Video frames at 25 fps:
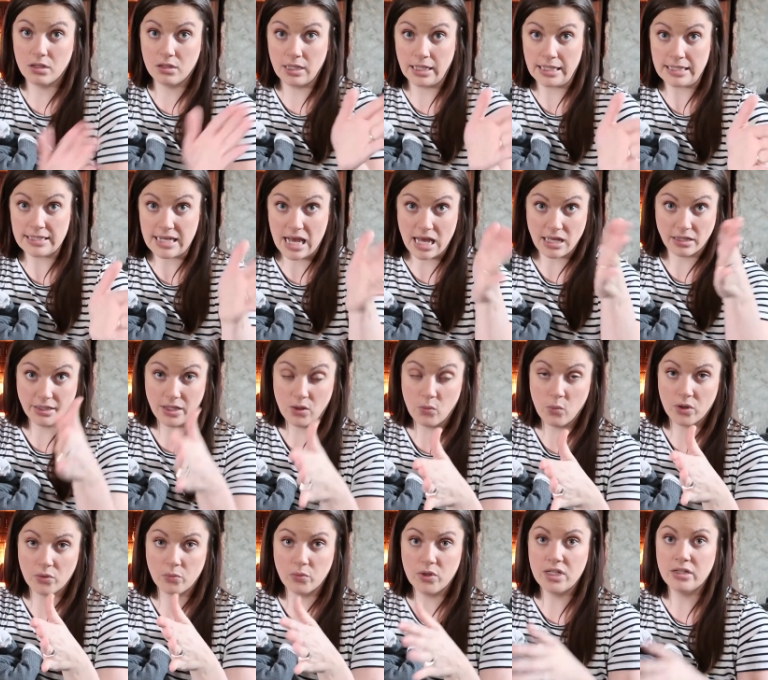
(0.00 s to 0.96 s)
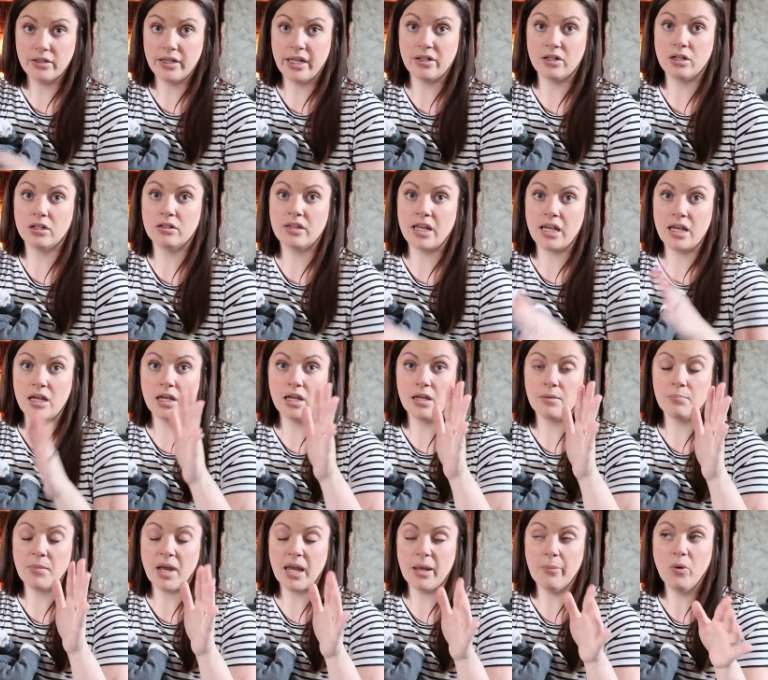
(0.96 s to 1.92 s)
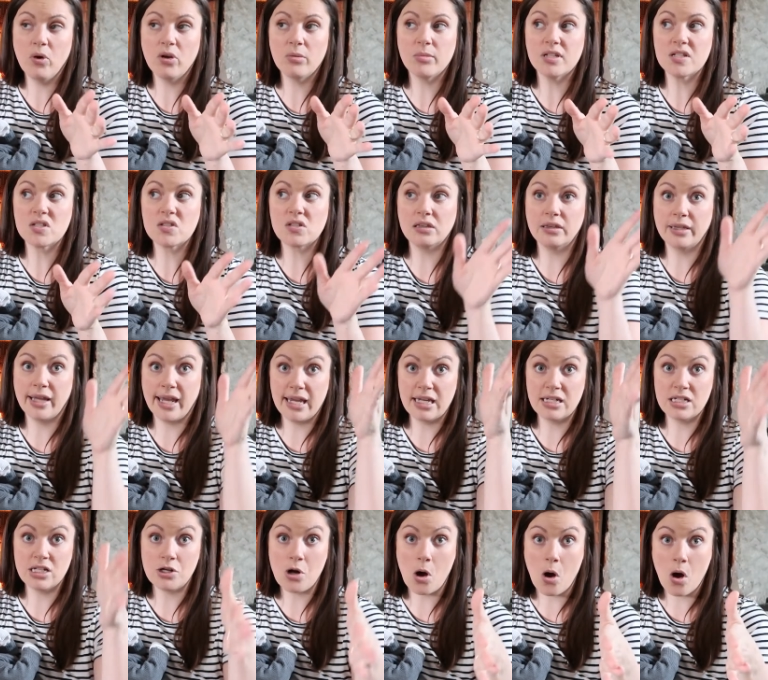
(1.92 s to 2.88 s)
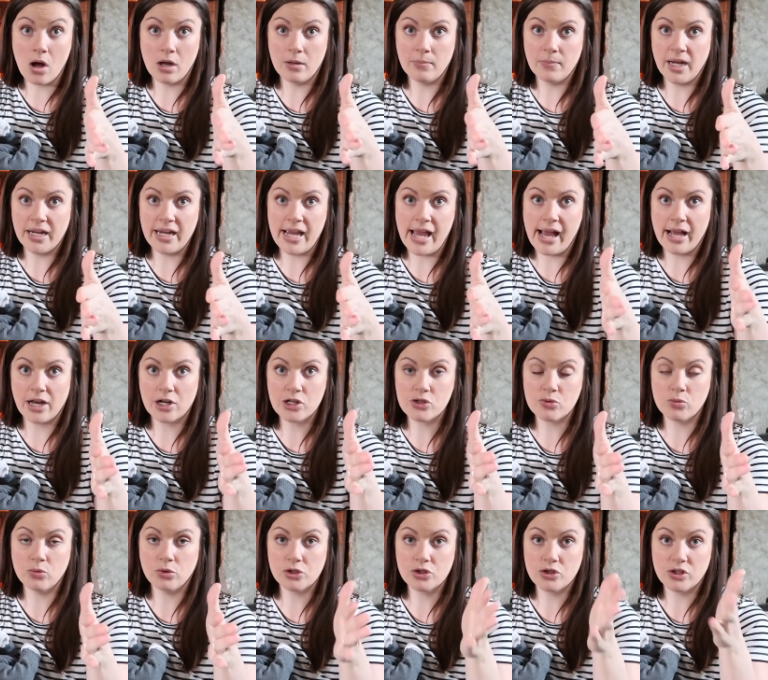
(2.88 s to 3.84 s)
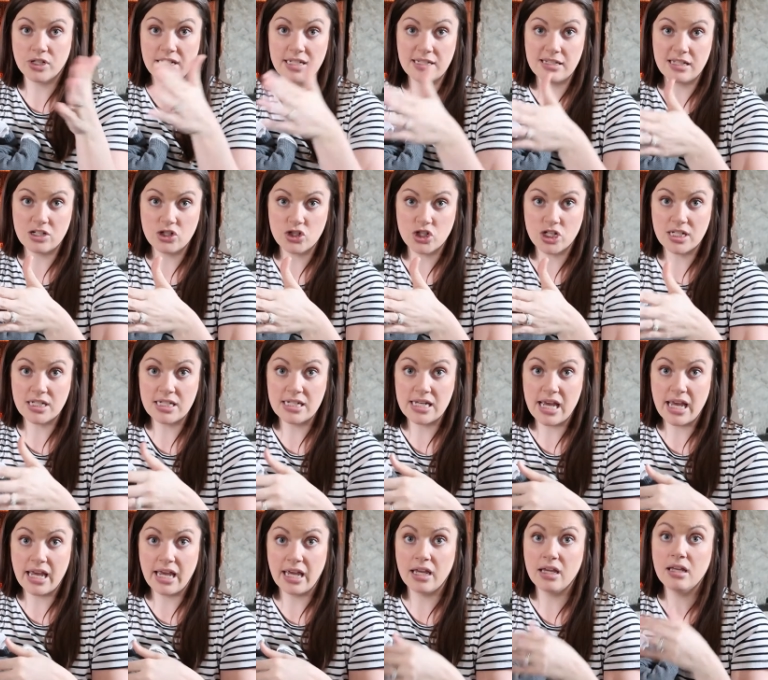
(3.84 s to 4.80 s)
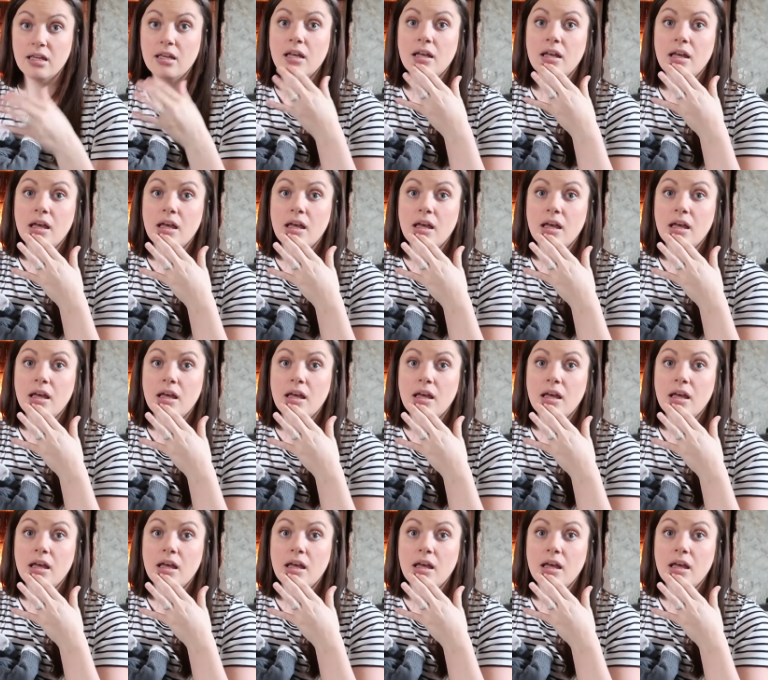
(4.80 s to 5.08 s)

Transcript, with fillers: exactly one week later, they my appointments landed on my actual transition day,